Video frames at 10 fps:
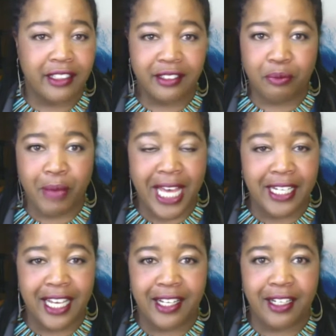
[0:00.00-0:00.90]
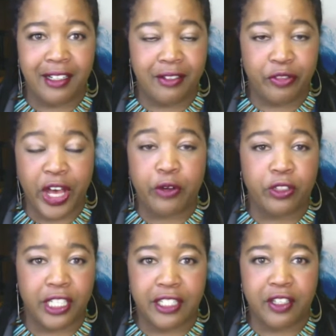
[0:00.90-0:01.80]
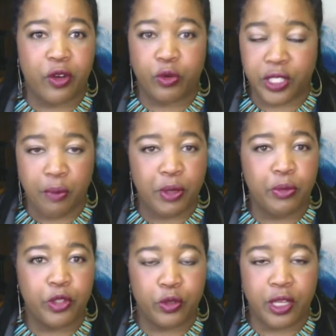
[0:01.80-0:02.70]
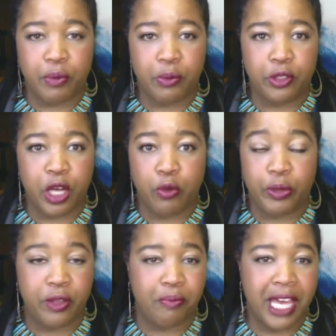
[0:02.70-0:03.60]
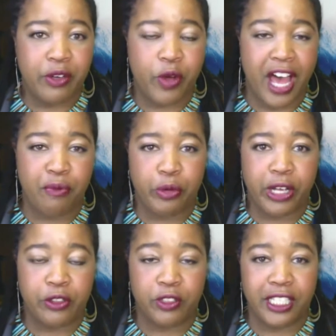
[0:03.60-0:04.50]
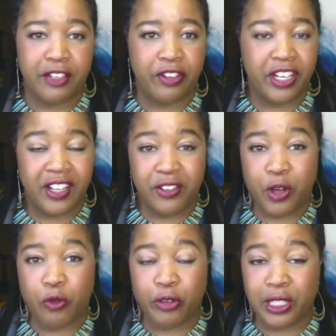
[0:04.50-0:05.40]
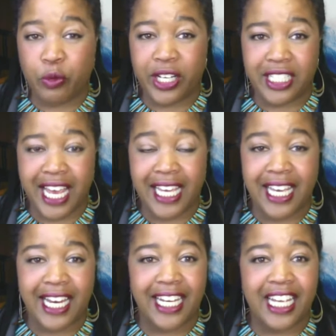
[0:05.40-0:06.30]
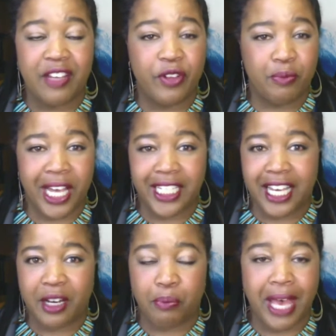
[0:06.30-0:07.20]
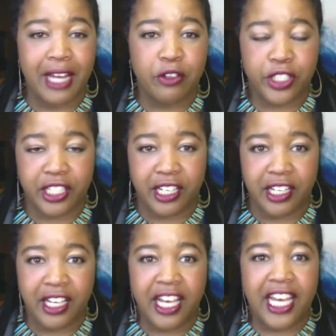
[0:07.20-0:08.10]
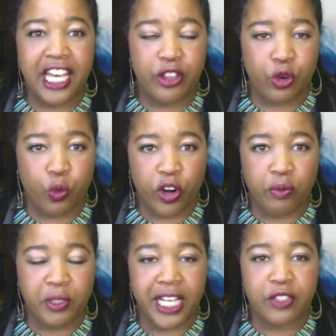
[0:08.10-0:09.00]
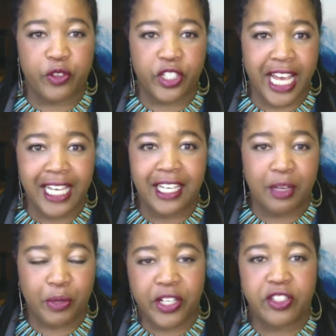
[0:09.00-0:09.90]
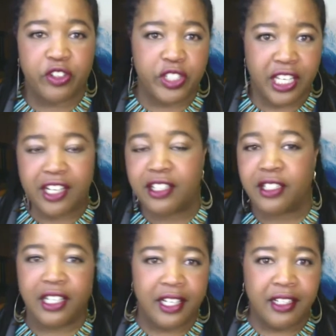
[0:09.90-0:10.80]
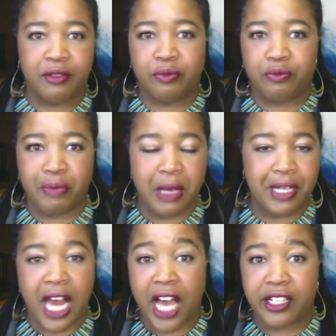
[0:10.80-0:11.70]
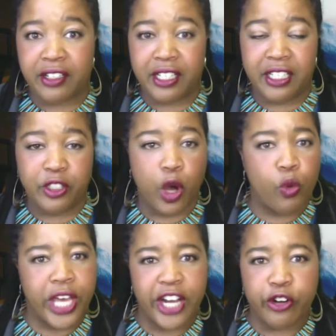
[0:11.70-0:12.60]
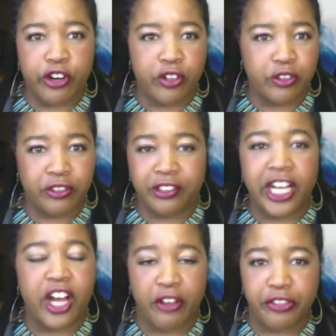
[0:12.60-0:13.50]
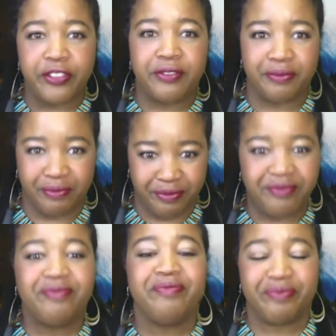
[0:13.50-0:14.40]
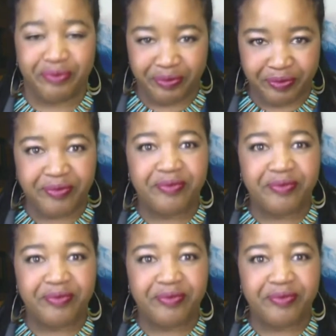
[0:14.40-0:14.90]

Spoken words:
mandated federally, so some people do, some people don't, but the men who have parental leave don't really want to take it, and even might get a penalty in their workplace for taking it because they're seen as maybe not. Yeah, even if their companies accept it, the other